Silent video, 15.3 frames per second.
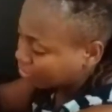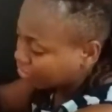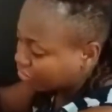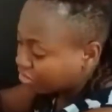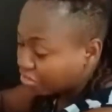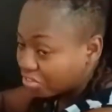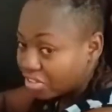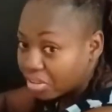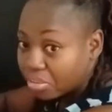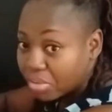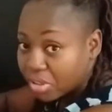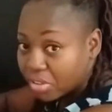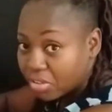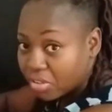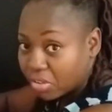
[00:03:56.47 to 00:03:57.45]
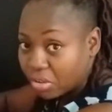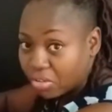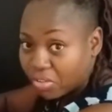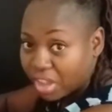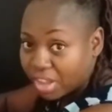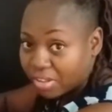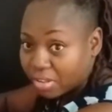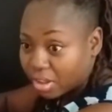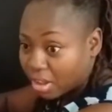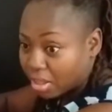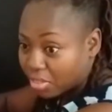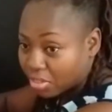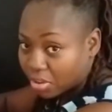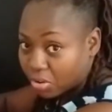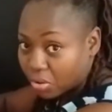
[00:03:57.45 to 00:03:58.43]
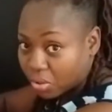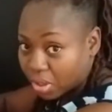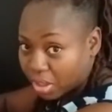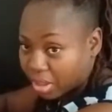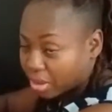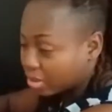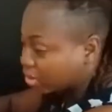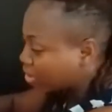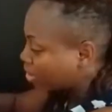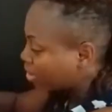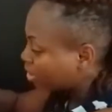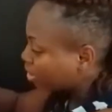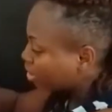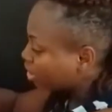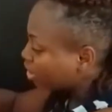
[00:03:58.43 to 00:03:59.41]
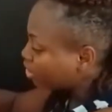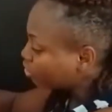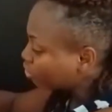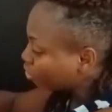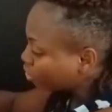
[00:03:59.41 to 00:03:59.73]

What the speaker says: 50 ml of ethanol here, it's